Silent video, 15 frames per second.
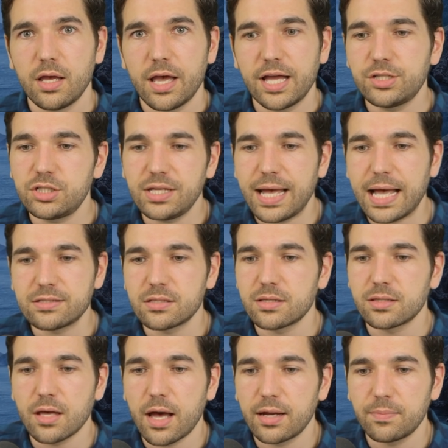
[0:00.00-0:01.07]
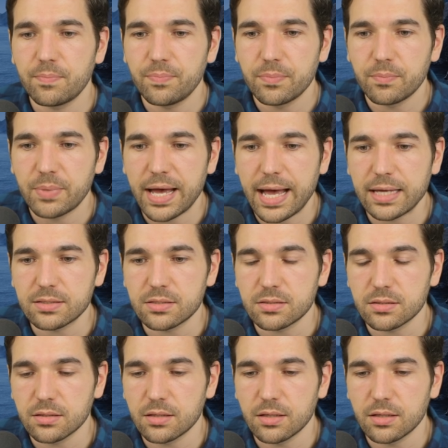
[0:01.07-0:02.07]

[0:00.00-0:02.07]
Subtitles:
And she hasn't thought past.